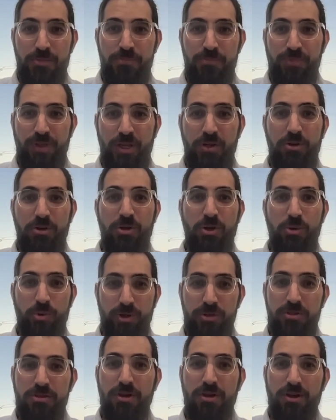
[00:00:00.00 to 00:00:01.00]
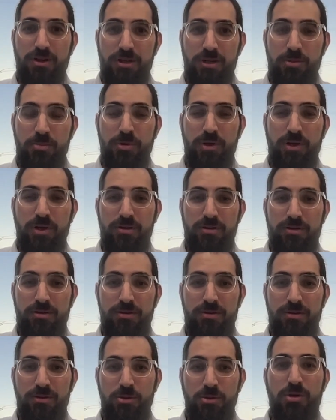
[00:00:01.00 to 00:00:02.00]
and you know what you're talking about,
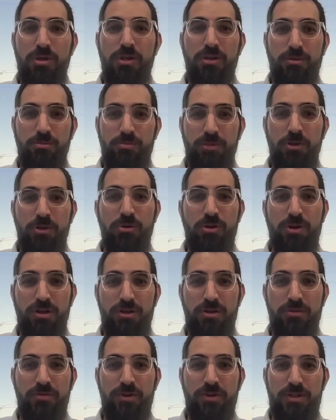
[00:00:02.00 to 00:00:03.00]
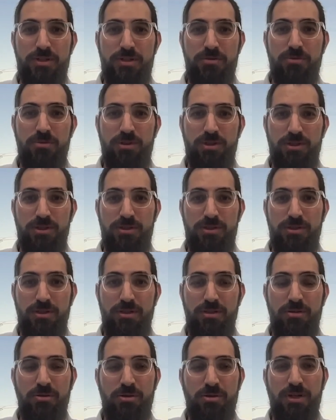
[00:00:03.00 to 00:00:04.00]
you can invest in real estate.
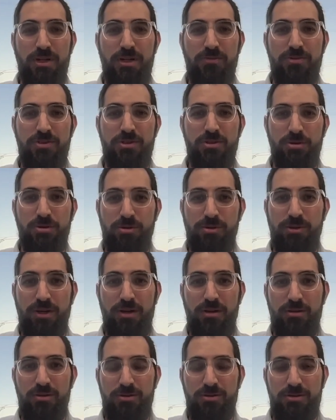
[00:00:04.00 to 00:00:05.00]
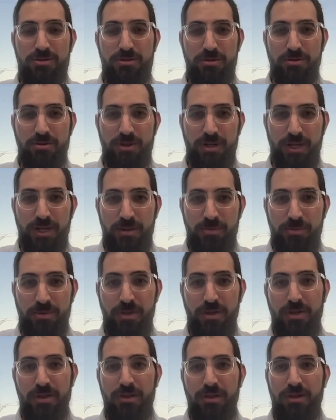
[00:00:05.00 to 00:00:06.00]
You can have $0 to your name
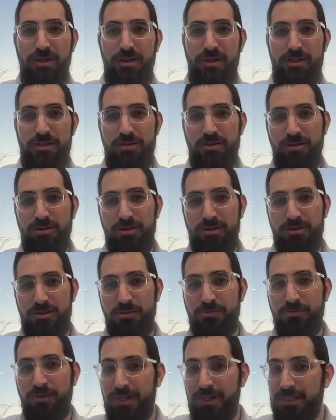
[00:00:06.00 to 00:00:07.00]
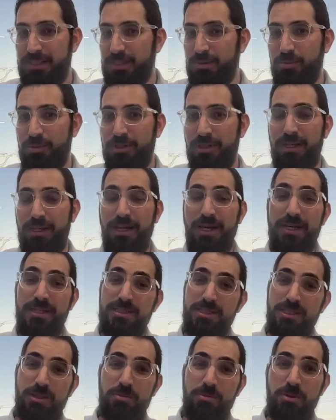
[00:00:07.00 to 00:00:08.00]
as long as you find someone that has a
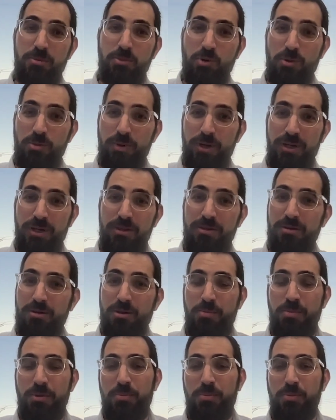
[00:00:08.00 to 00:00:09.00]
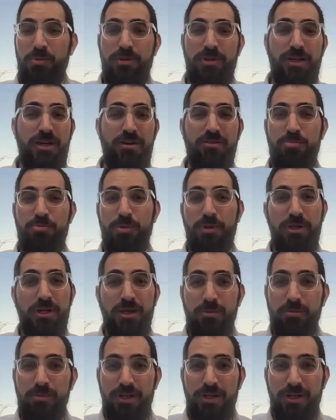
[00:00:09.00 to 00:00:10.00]
little bit more money. There are people that have plenty
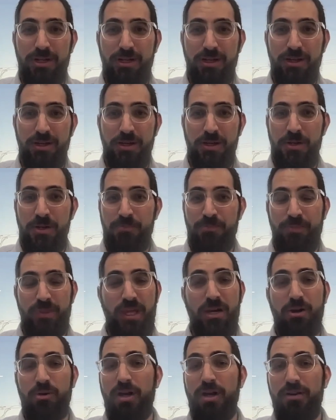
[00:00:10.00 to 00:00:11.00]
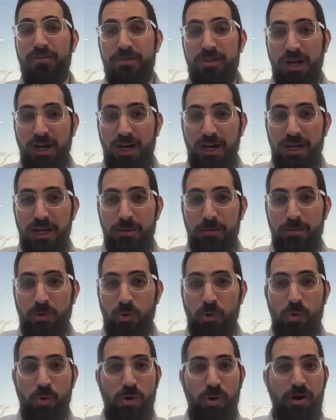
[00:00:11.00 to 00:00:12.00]
of money, they don't have time
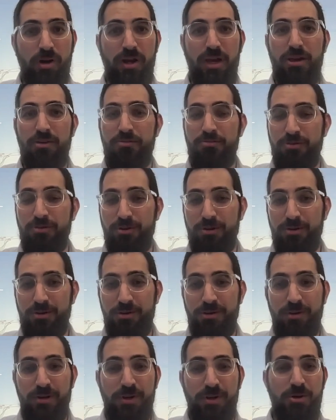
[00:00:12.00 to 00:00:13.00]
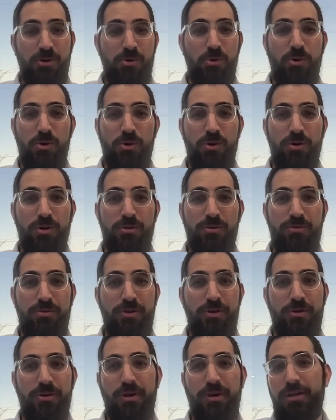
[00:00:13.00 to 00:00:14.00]
or effort, or
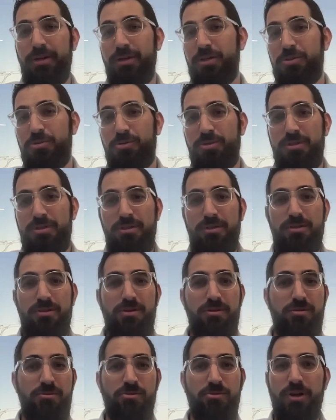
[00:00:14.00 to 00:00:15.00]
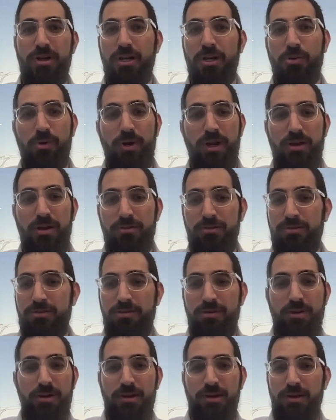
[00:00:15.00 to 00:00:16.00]
they're not interested in running around,
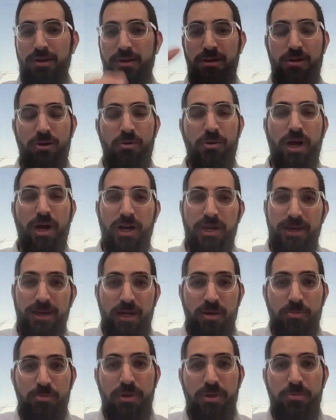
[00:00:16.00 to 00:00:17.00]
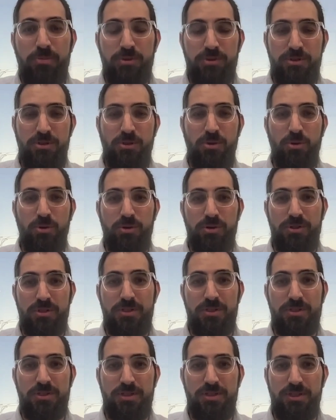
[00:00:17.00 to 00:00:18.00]
knocking on people's doors
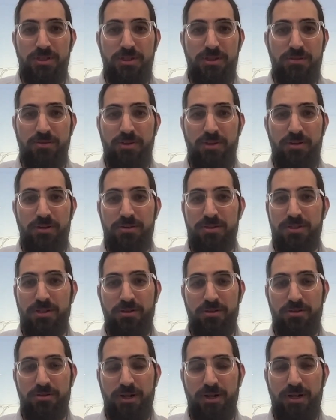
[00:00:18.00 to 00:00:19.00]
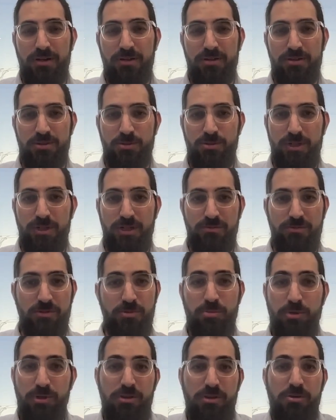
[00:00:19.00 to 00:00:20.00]
to see if they'll sell their house or whatever.
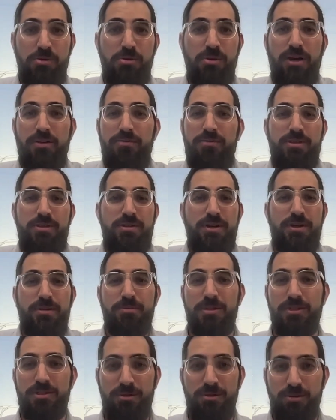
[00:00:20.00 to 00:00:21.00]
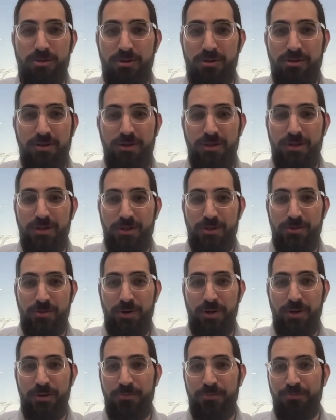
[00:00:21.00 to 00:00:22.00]
But you have the time to do it,
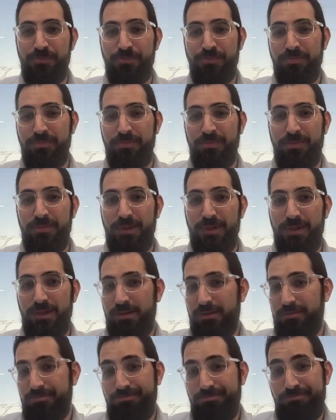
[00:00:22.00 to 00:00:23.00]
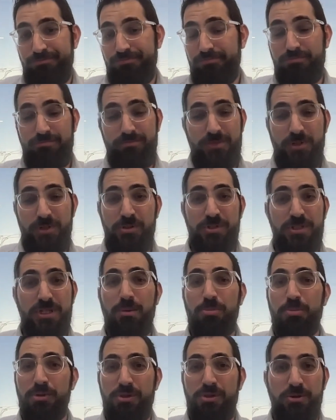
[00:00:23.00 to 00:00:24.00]
right? There's
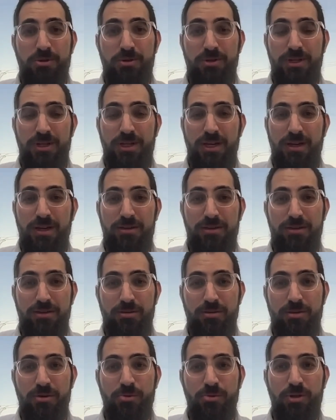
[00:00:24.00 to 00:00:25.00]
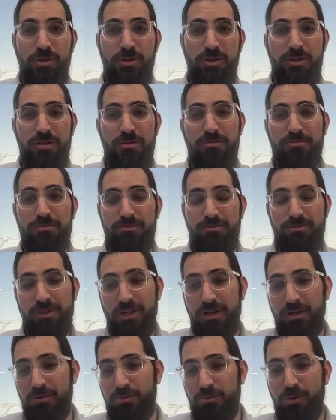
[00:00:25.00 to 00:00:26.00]
opportunity out there. There really,
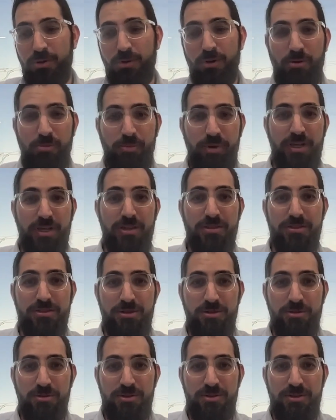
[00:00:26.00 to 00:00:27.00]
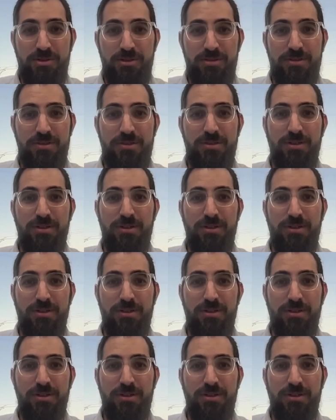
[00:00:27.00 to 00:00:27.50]
we all make excuses.